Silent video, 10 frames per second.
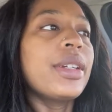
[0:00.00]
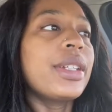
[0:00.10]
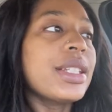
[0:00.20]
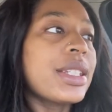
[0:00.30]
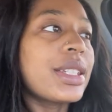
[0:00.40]

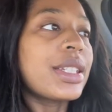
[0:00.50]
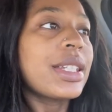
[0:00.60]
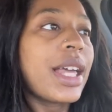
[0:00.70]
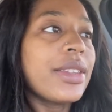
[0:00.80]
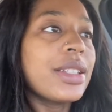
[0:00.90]
This,
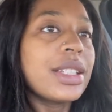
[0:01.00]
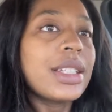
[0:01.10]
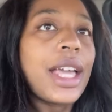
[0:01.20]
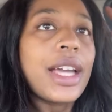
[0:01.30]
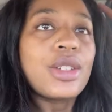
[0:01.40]
this, I think
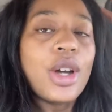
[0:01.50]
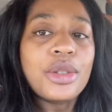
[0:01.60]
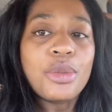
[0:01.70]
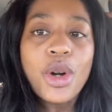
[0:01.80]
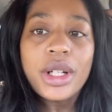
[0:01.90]
this gas
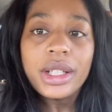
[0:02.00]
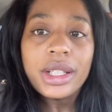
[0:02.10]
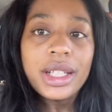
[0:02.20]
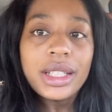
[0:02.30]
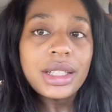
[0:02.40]
costs more than
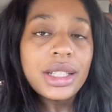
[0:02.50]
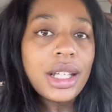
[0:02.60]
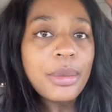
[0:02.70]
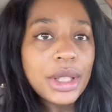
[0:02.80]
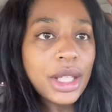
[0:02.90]
it did in the
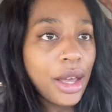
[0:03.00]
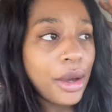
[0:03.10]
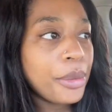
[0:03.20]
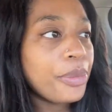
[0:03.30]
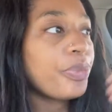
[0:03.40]

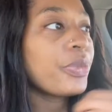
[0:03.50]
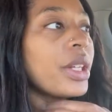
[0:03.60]
summertime